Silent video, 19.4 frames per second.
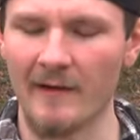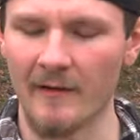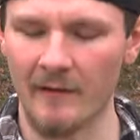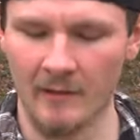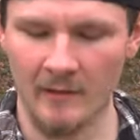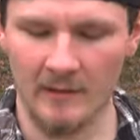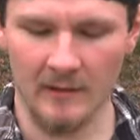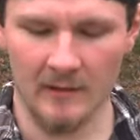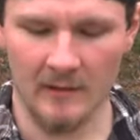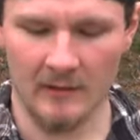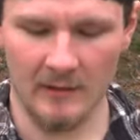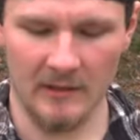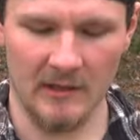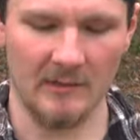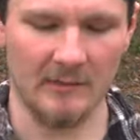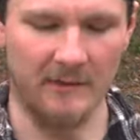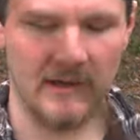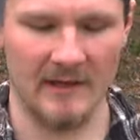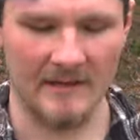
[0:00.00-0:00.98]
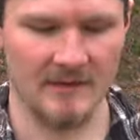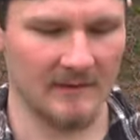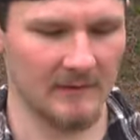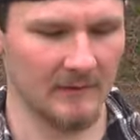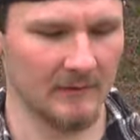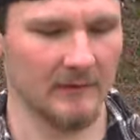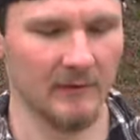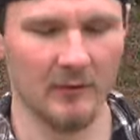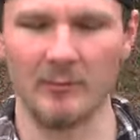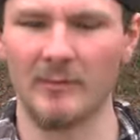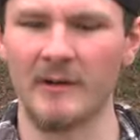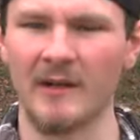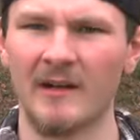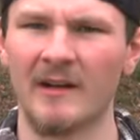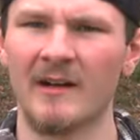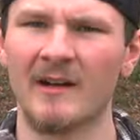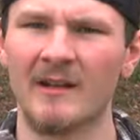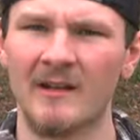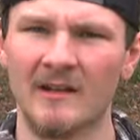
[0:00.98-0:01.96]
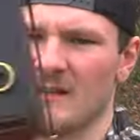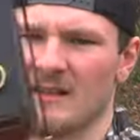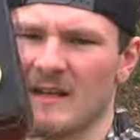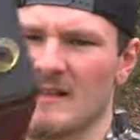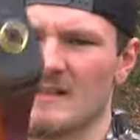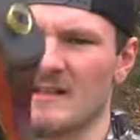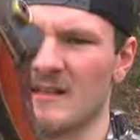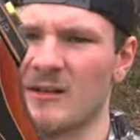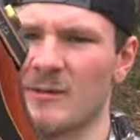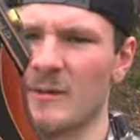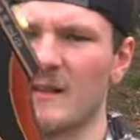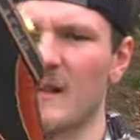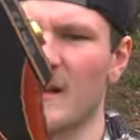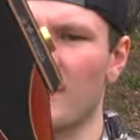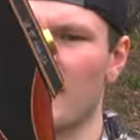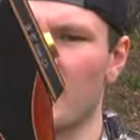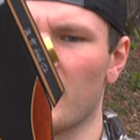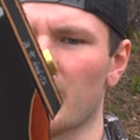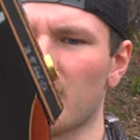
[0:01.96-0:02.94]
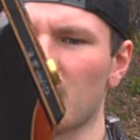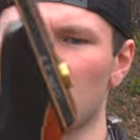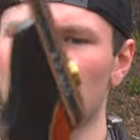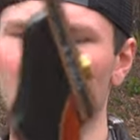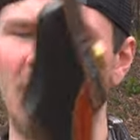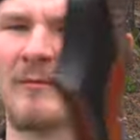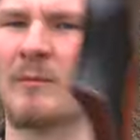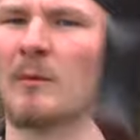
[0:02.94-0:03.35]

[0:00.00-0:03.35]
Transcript: It has a little bit different of a shelf,